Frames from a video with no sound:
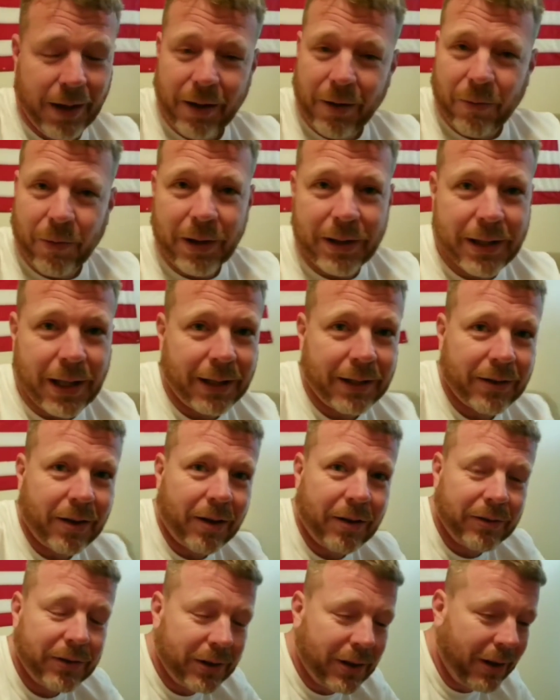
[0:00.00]
We take
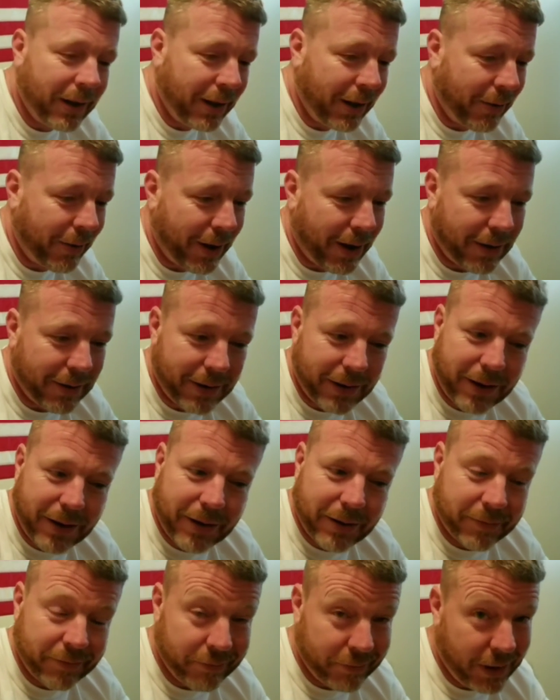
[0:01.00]
turns cooking around
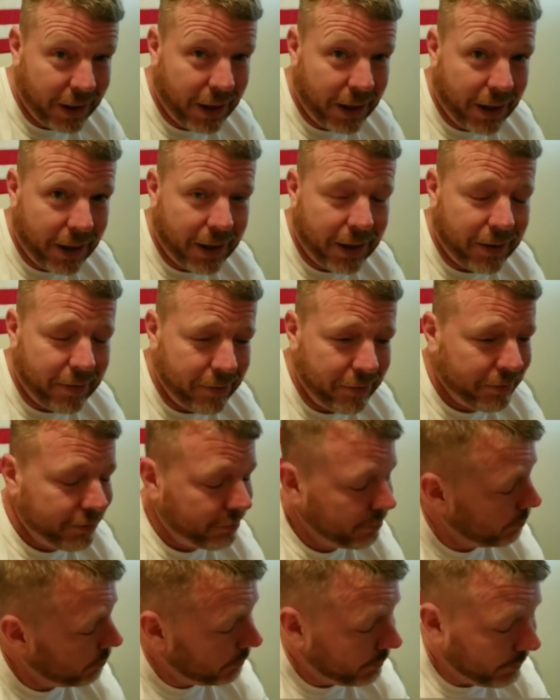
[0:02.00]
here. And
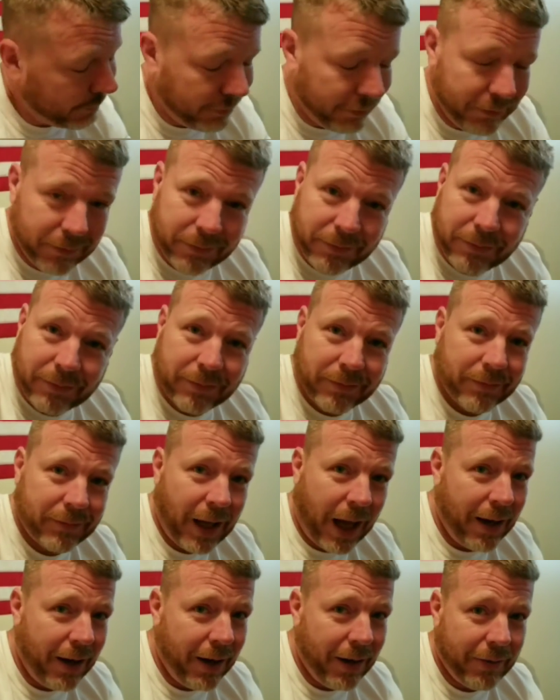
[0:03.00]

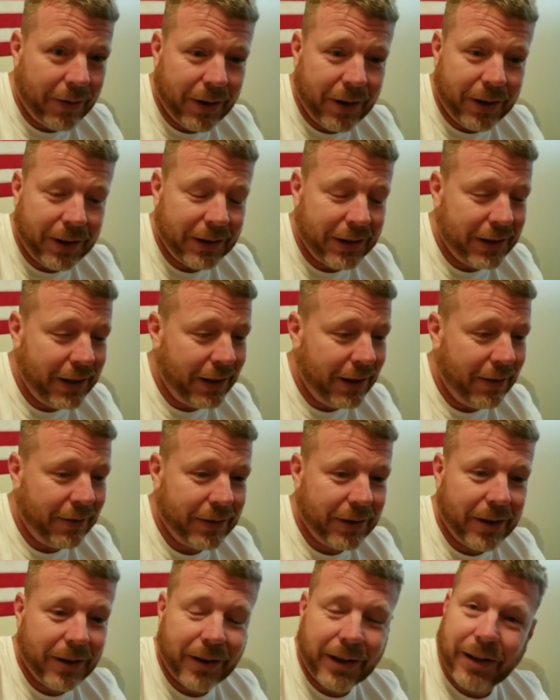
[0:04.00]
I love cooking. She
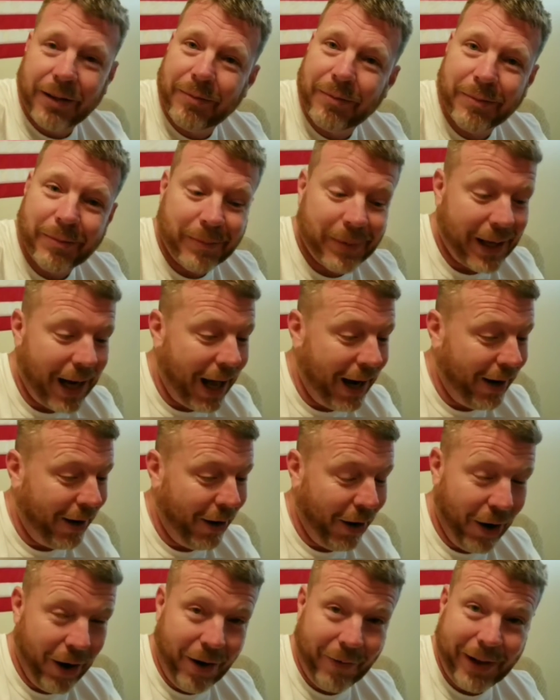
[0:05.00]
loves cooking. But I
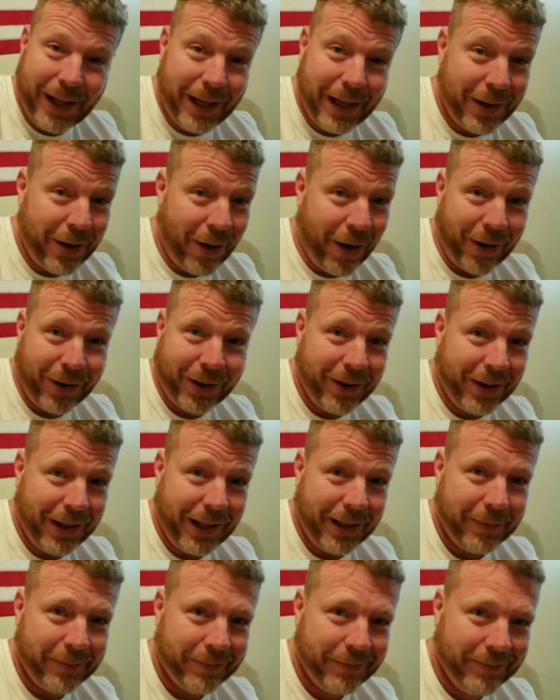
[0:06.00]
love eating her
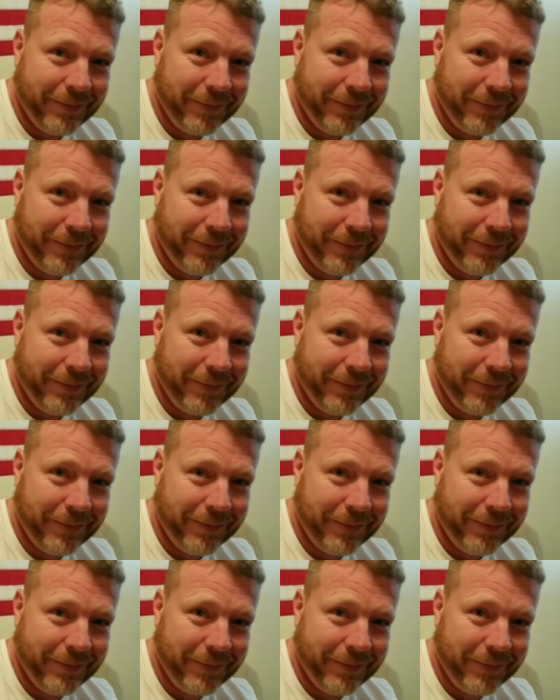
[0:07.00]
cooking.